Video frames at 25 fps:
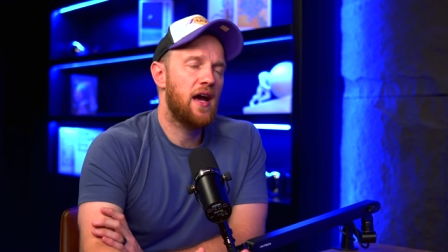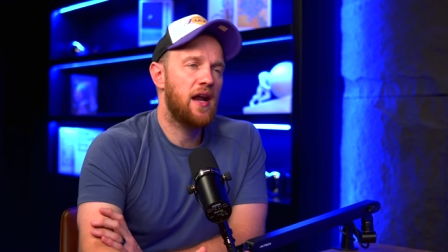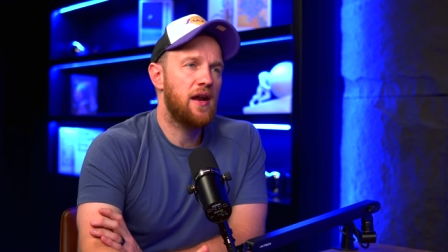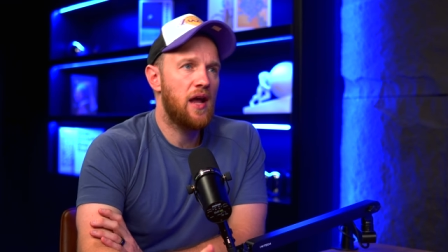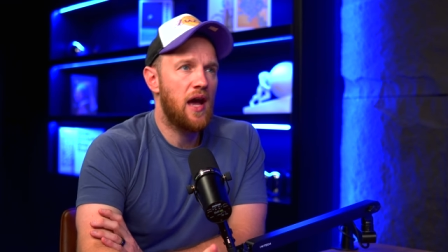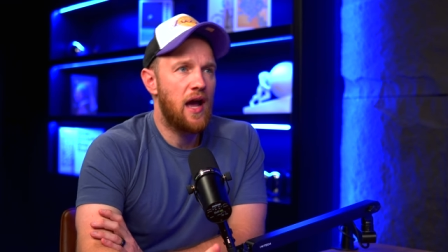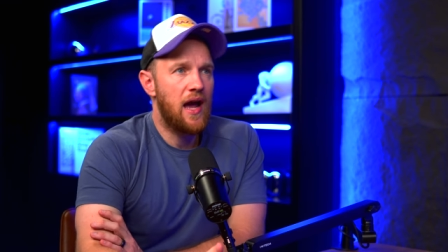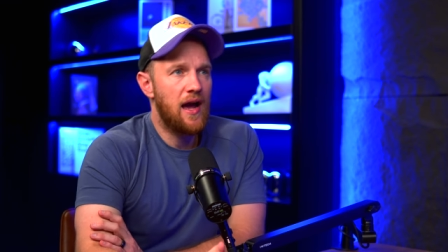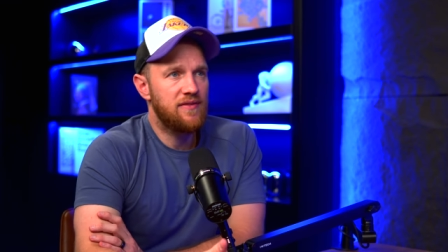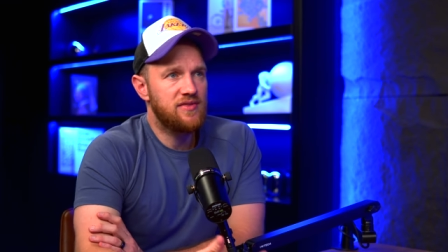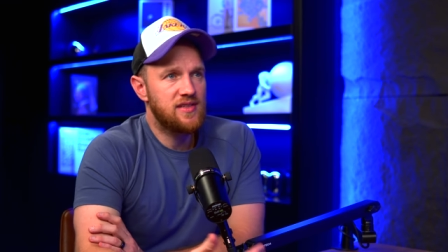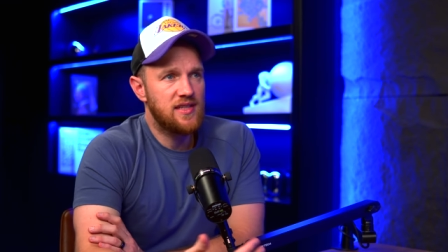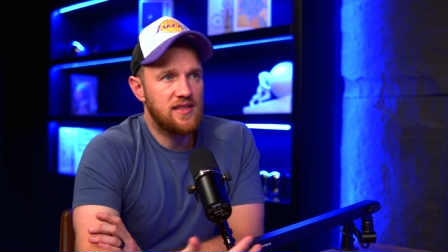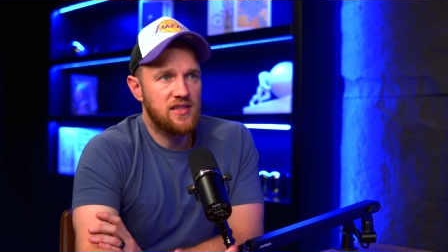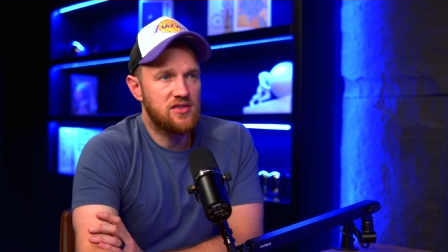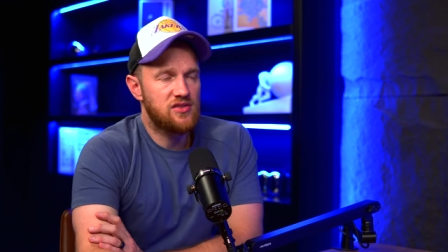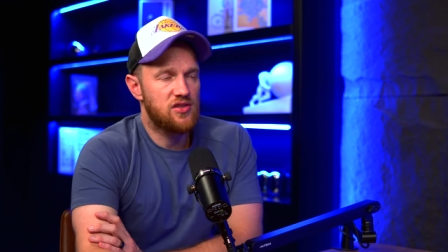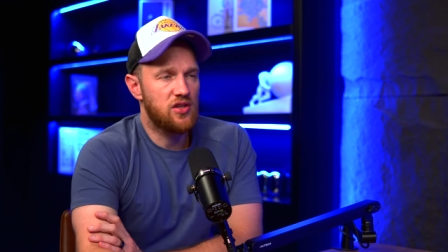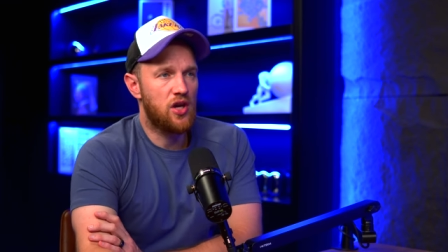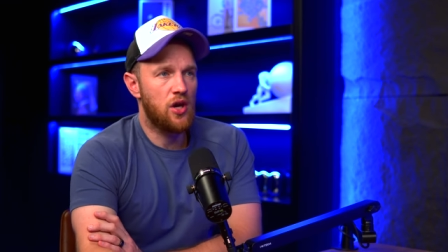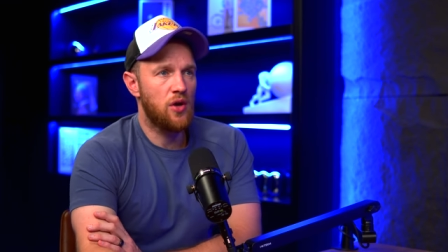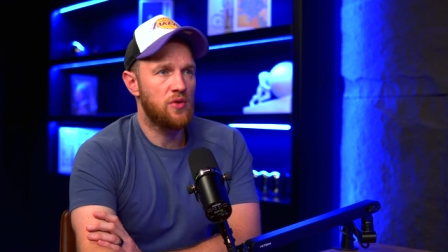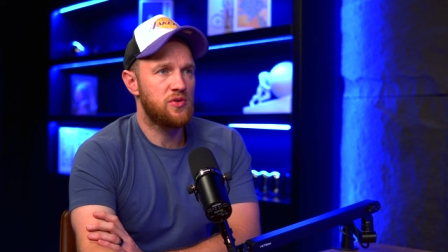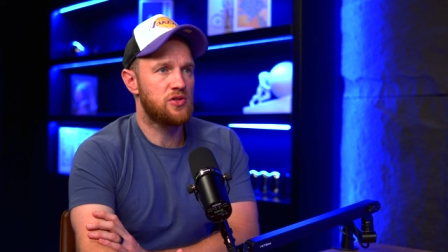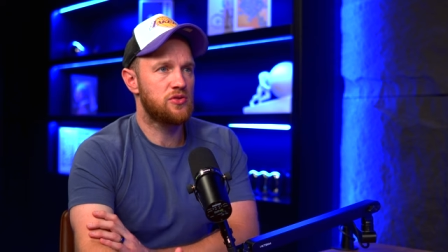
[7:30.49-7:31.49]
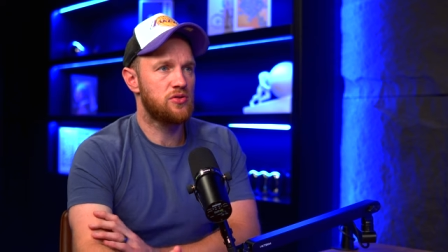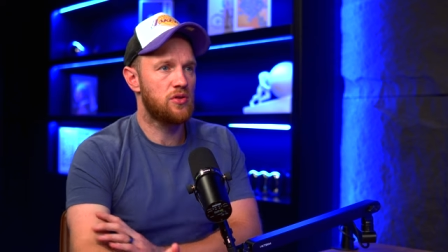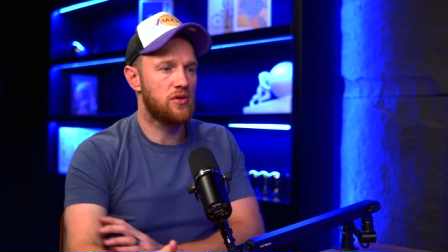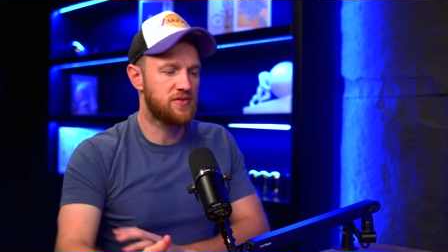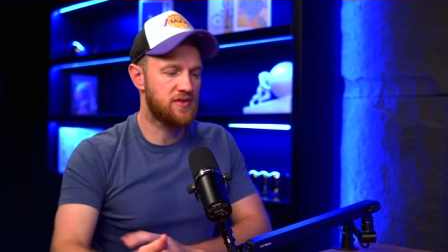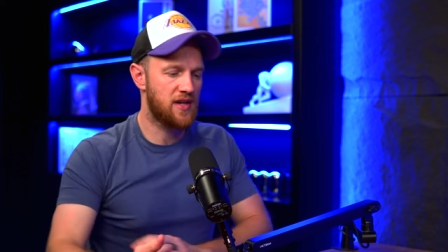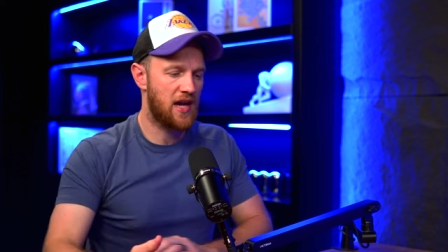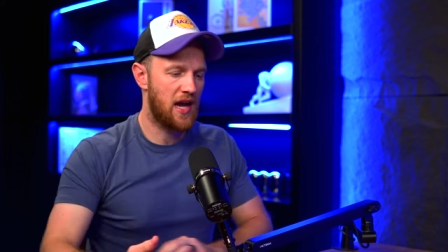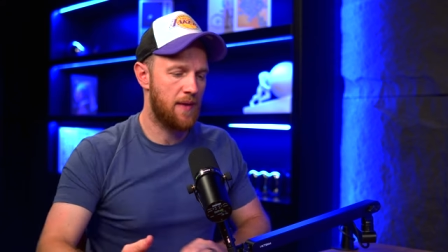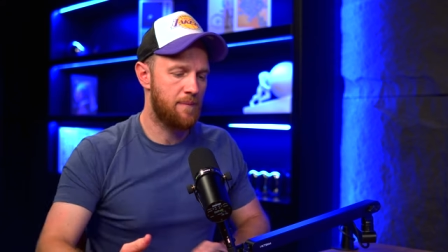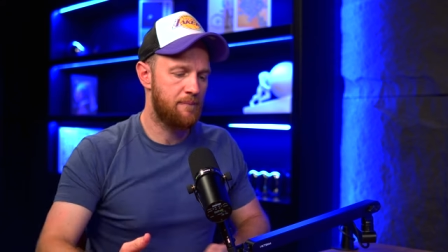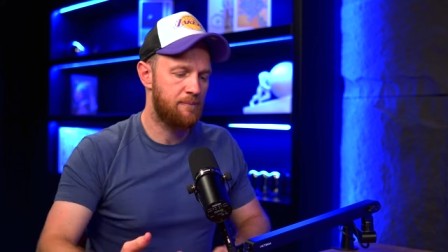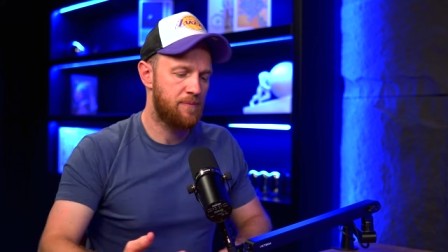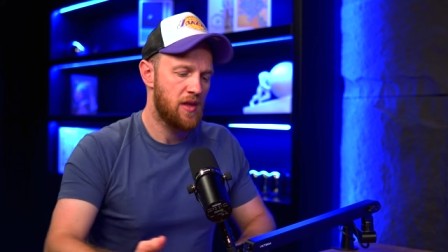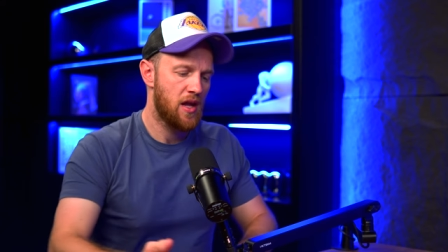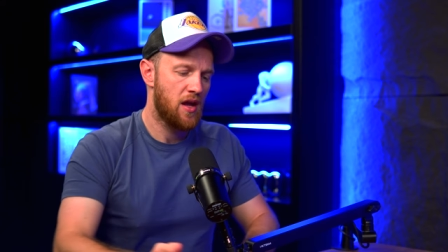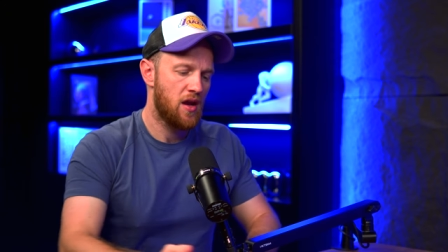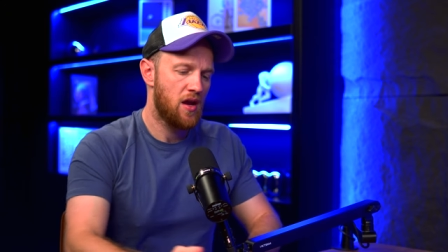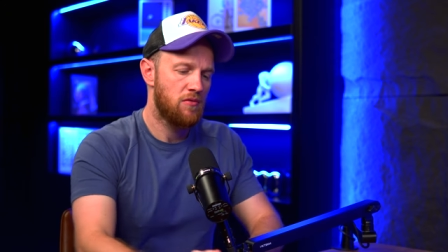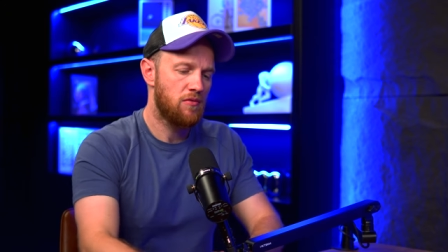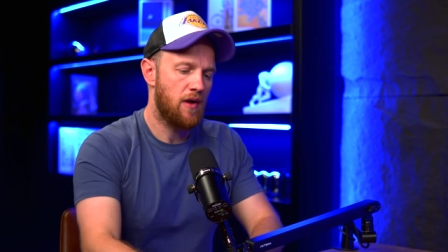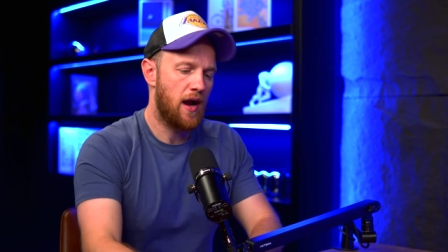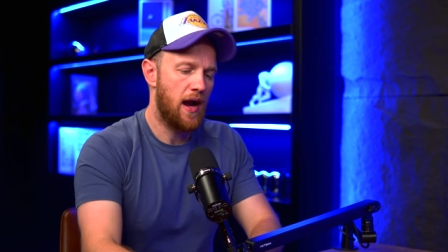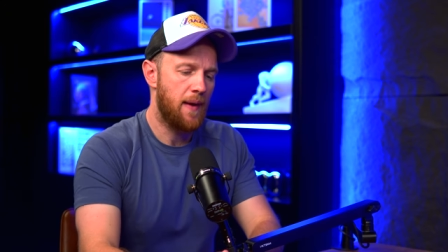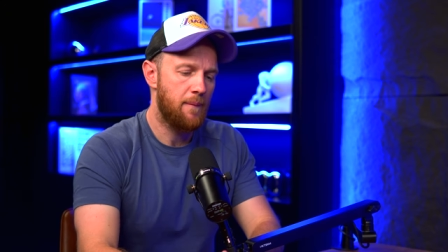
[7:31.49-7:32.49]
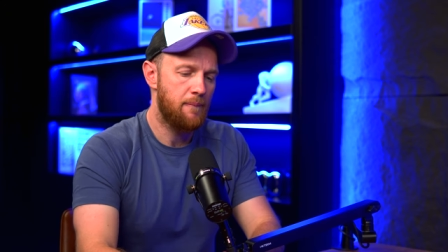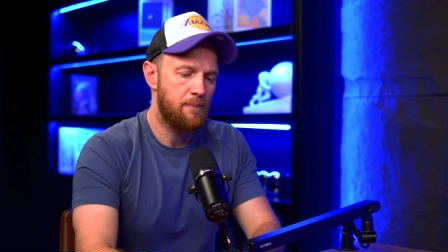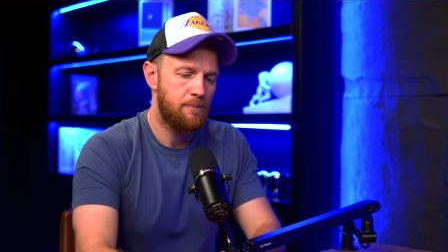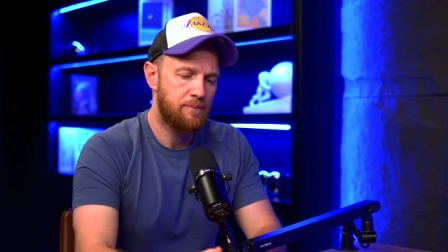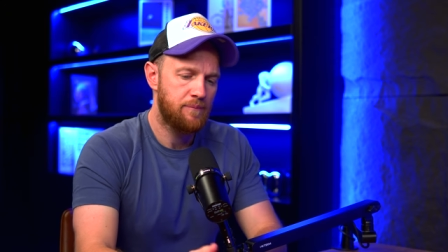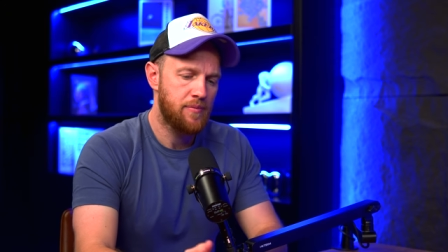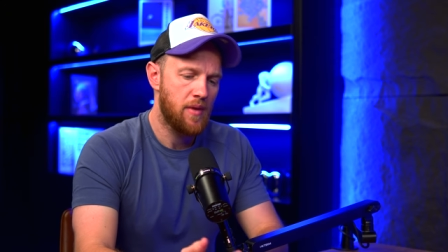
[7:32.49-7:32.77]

and I've said this to coaches all the time, right?